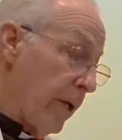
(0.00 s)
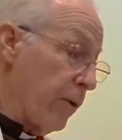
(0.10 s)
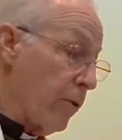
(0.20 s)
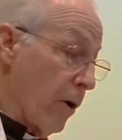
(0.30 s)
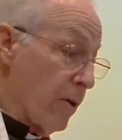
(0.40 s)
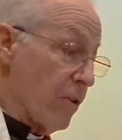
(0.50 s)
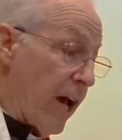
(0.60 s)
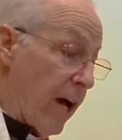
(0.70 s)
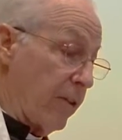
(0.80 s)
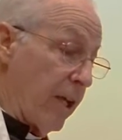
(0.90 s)
It turns
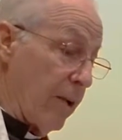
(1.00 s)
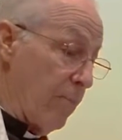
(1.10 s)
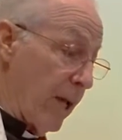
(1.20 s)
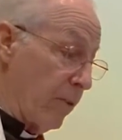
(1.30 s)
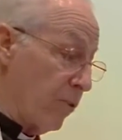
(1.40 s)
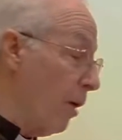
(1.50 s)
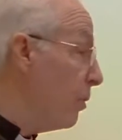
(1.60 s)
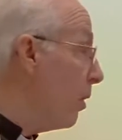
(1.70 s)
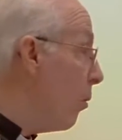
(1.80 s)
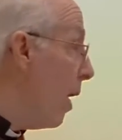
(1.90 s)
out that it meant
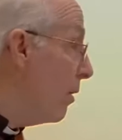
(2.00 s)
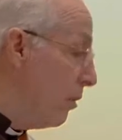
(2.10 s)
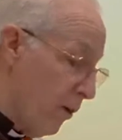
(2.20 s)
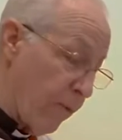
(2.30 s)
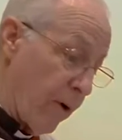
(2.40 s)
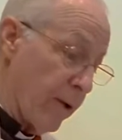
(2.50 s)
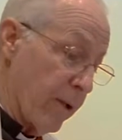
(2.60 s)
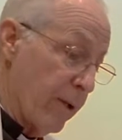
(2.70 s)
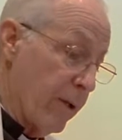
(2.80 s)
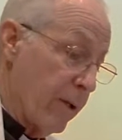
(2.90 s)
something quite different
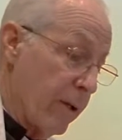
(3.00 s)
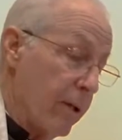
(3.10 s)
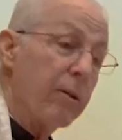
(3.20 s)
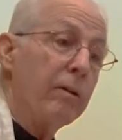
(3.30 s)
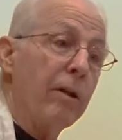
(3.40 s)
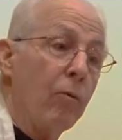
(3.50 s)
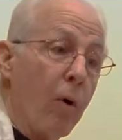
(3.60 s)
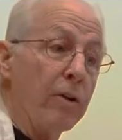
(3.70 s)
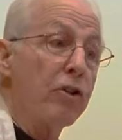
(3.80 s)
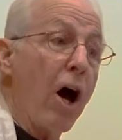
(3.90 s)
than
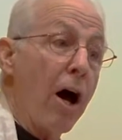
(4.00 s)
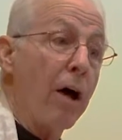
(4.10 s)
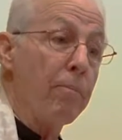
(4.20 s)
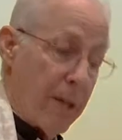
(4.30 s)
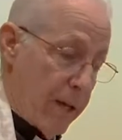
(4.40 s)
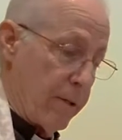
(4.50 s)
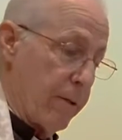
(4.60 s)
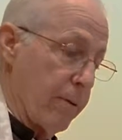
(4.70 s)
what John meant.